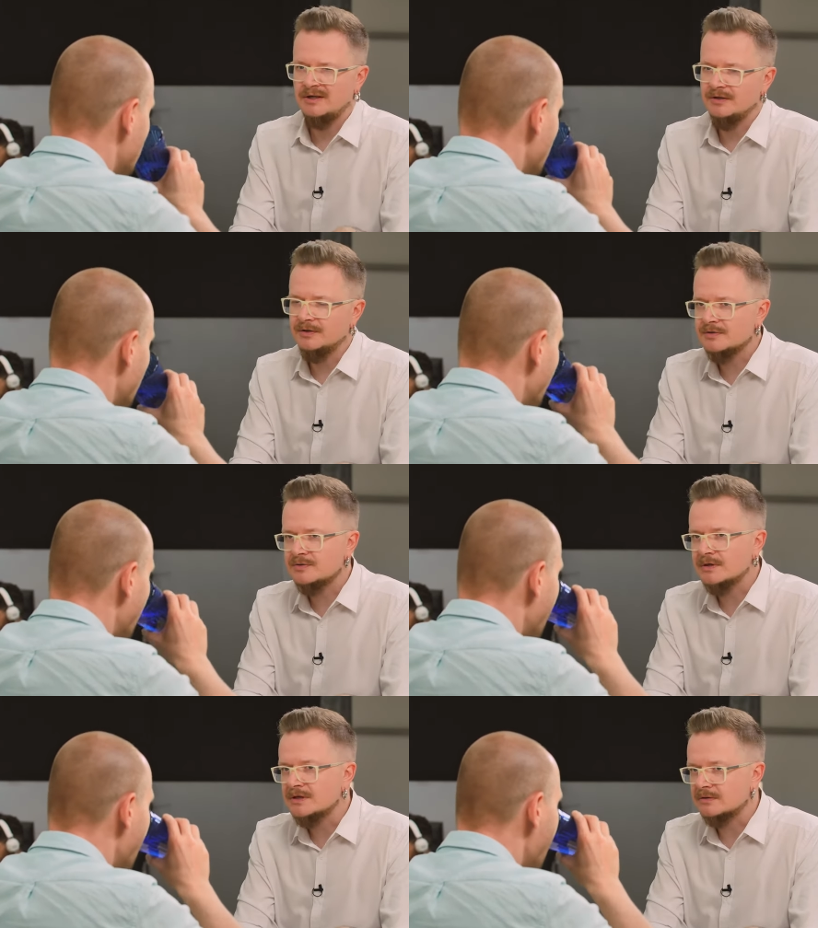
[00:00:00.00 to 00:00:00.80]

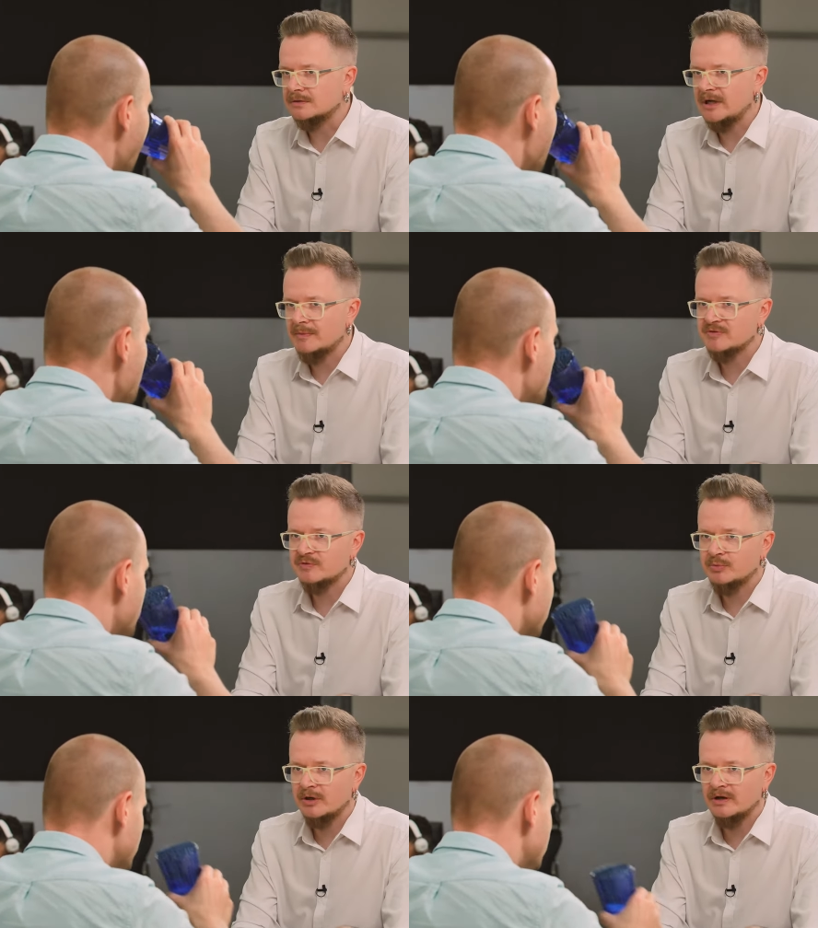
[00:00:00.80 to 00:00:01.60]
Speaker 1: industries or types of
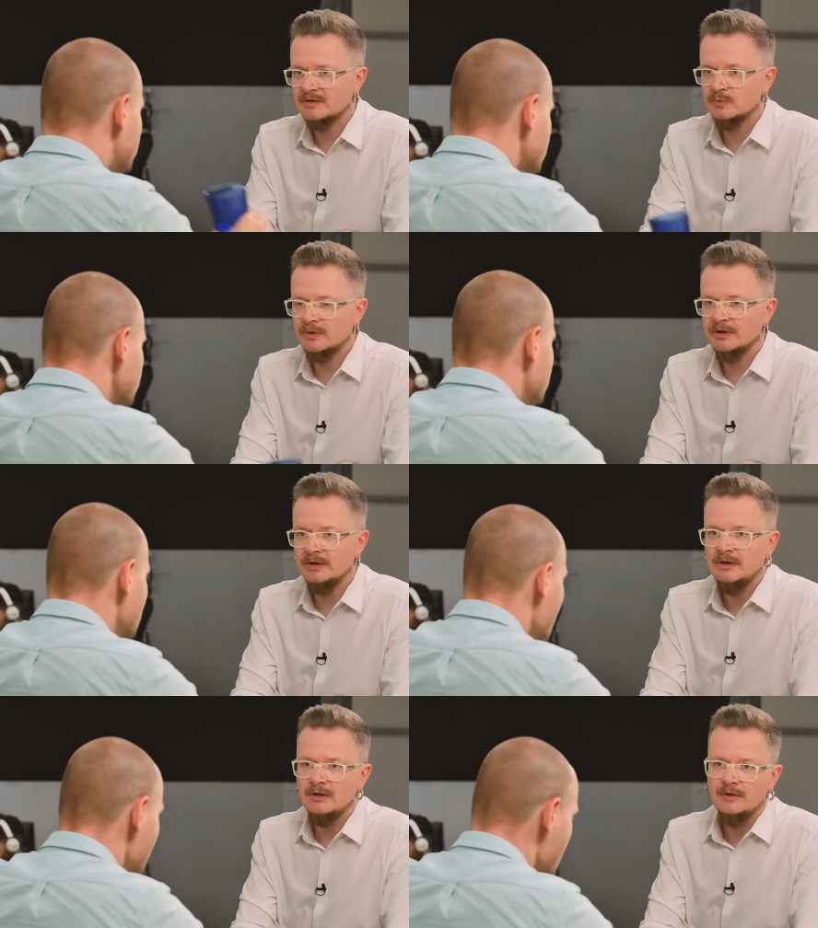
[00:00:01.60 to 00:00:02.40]
products where
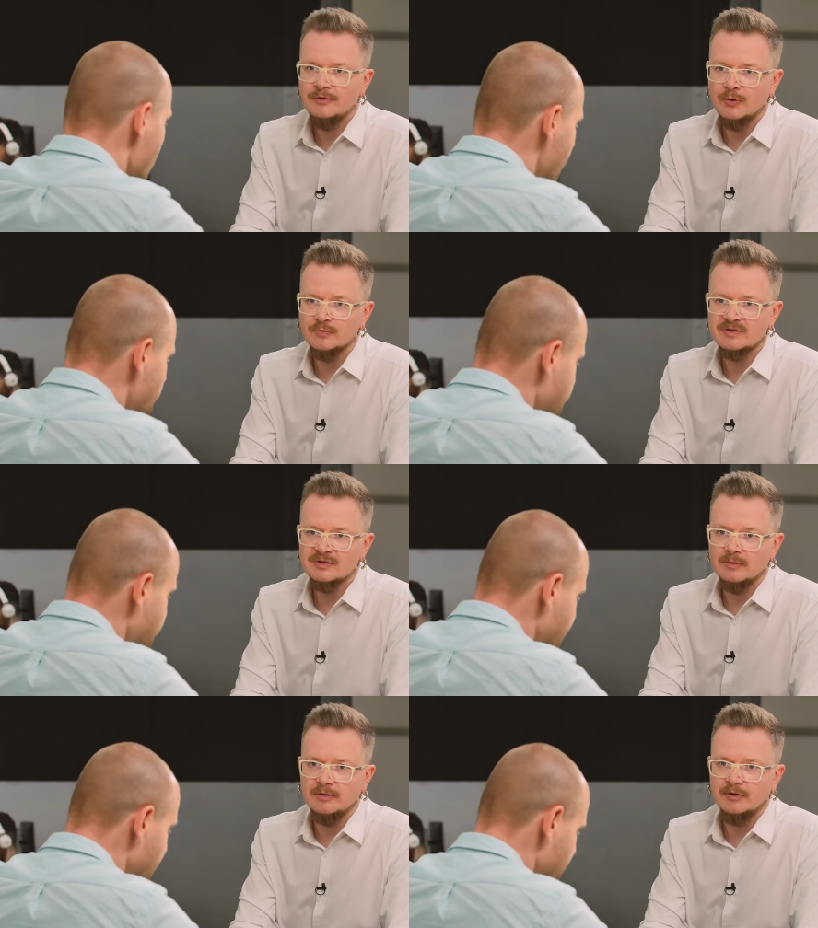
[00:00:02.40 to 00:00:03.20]
those
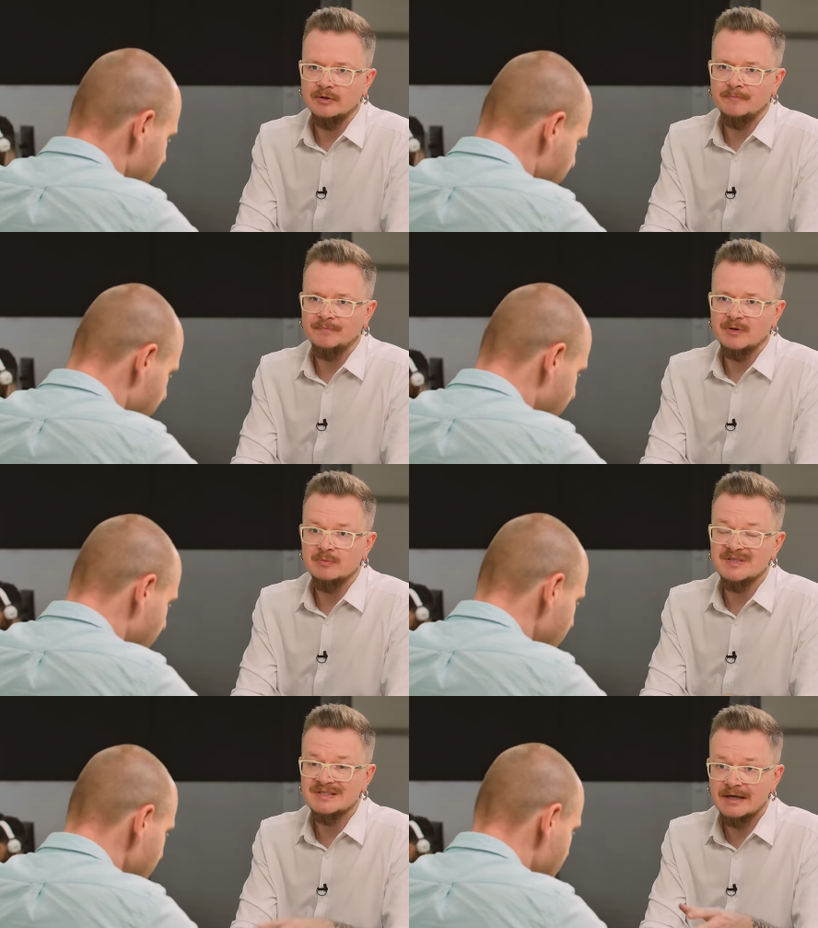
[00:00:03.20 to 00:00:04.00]
uh,
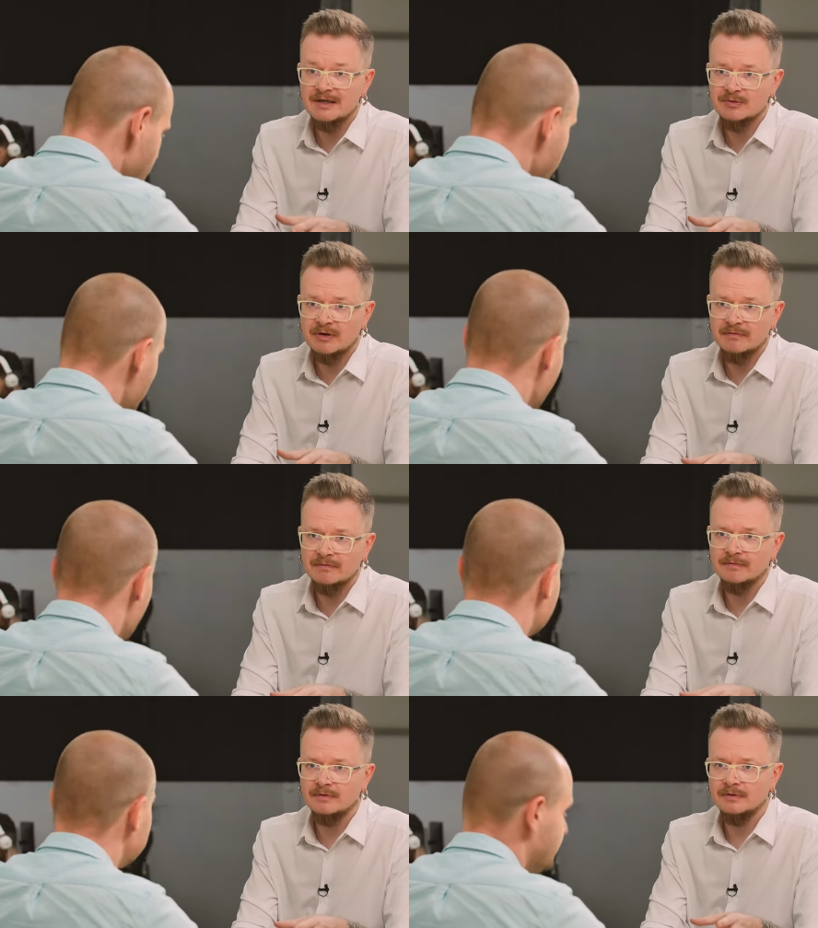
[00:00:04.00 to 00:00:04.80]
mistakes you have
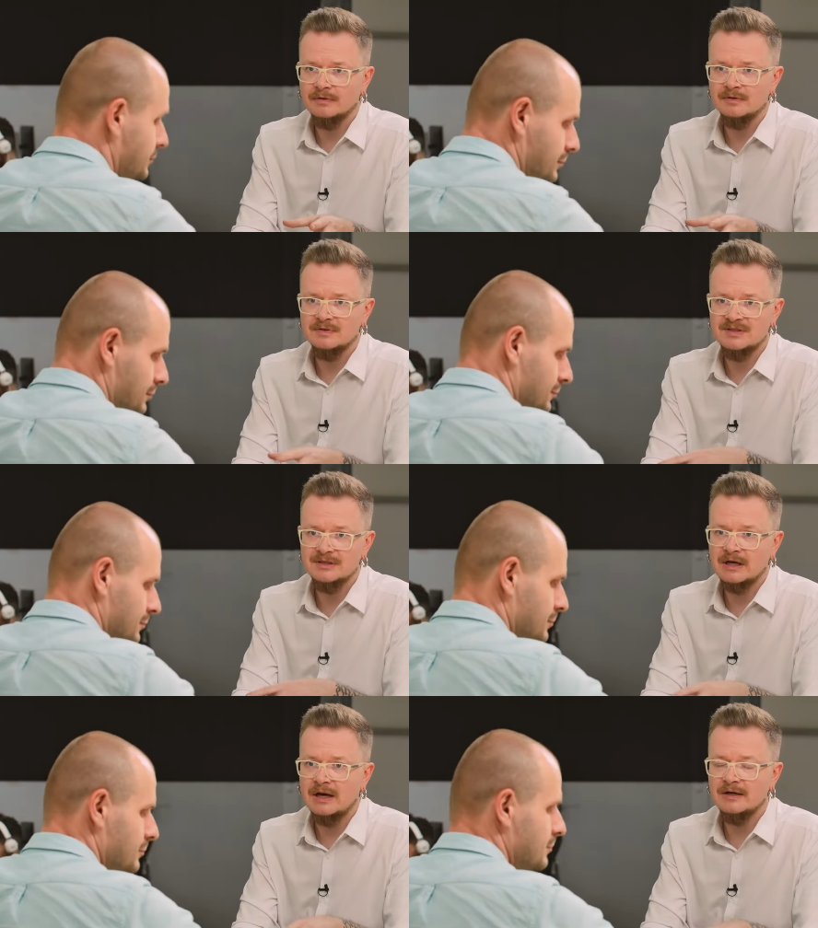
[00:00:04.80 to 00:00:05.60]
uh, seen
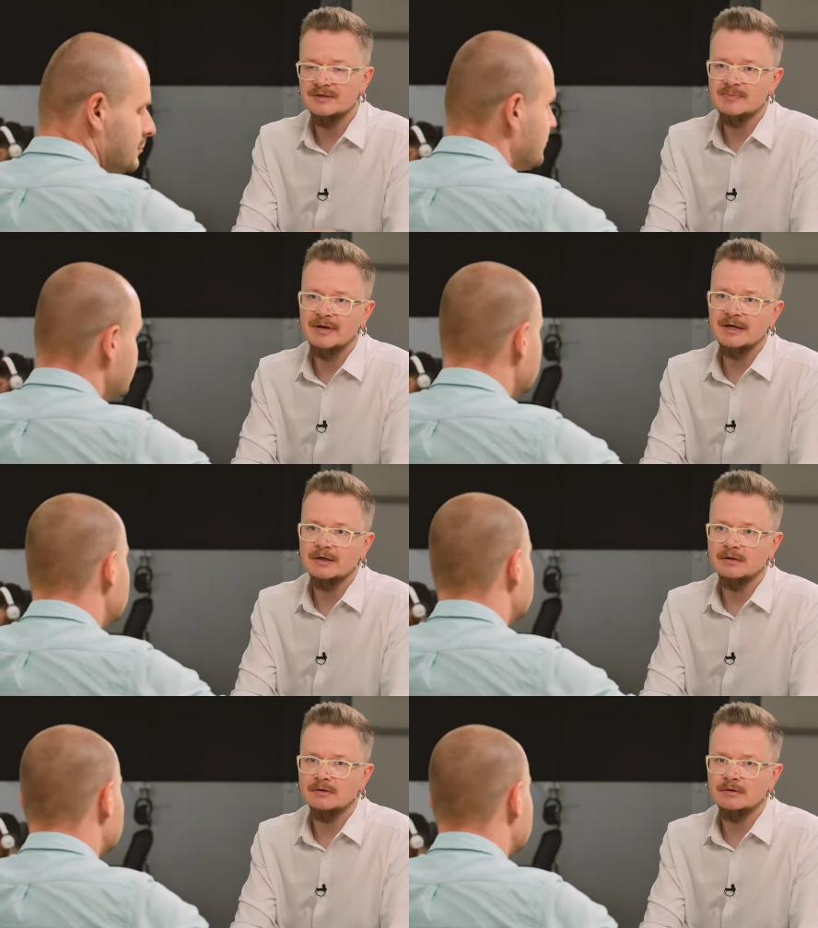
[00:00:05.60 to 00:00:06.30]
clients make